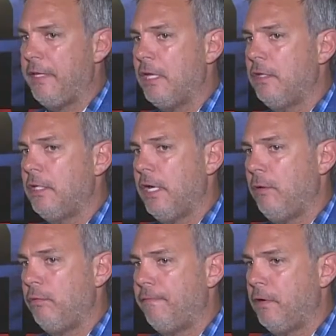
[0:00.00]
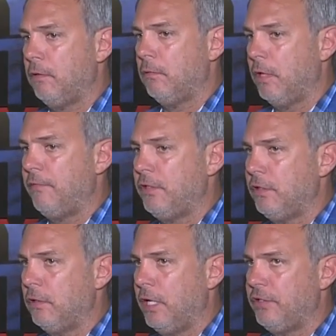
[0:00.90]
the end of the day, we felt
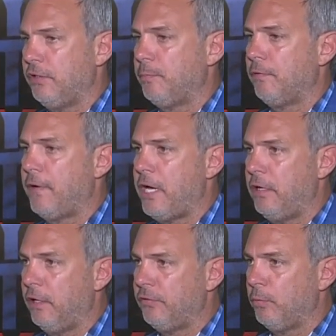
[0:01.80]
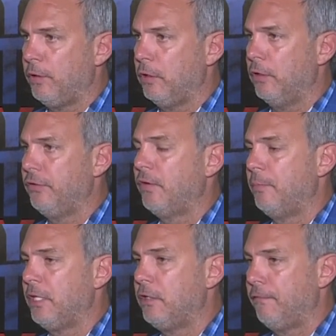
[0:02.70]
Legends provided us with a little
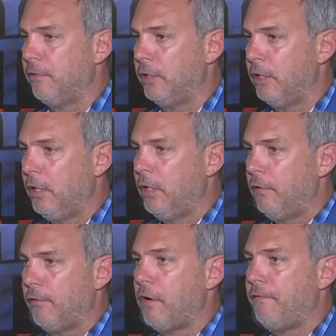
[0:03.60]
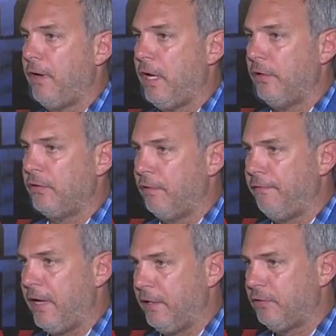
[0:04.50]
something different for our fans and the
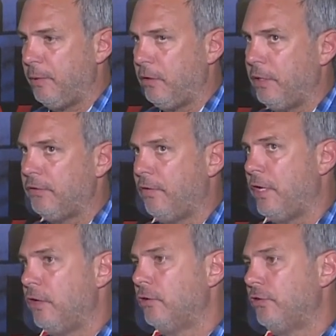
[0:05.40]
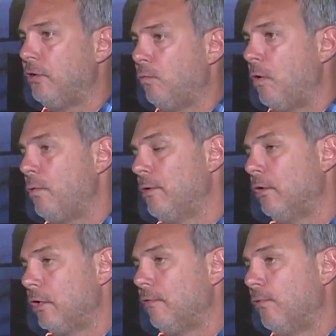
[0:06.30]
fan experience, and they understood what we were
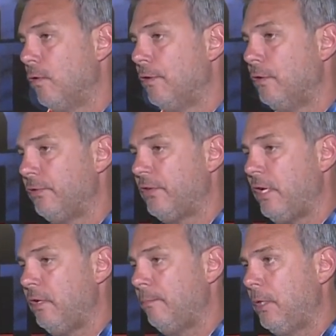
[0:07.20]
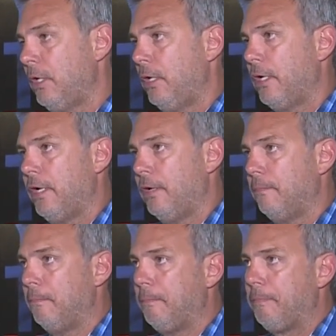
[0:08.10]
looking for in the new stadium. Um,